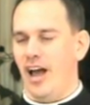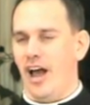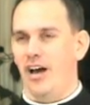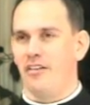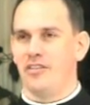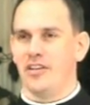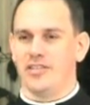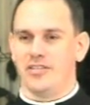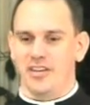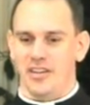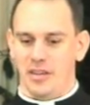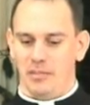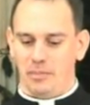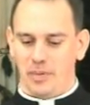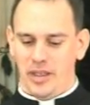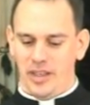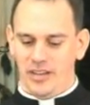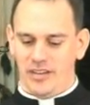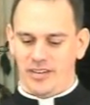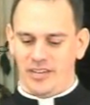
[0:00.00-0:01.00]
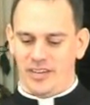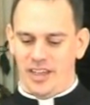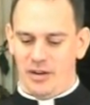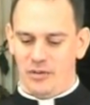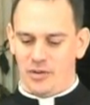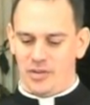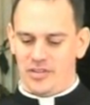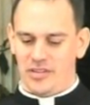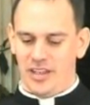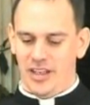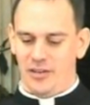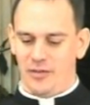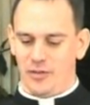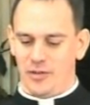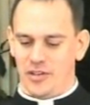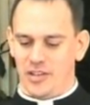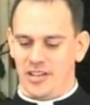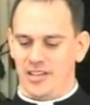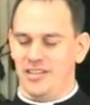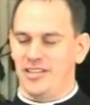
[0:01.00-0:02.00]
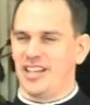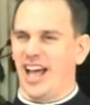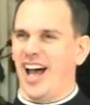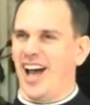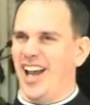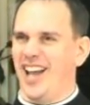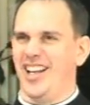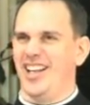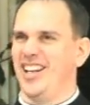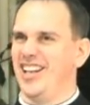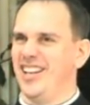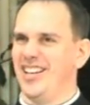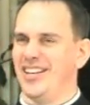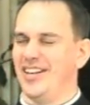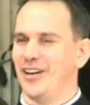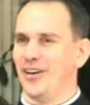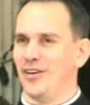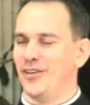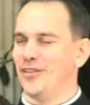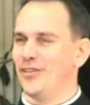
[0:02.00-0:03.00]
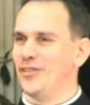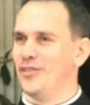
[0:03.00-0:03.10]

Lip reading: Obviously, the pieces they received were just tiny,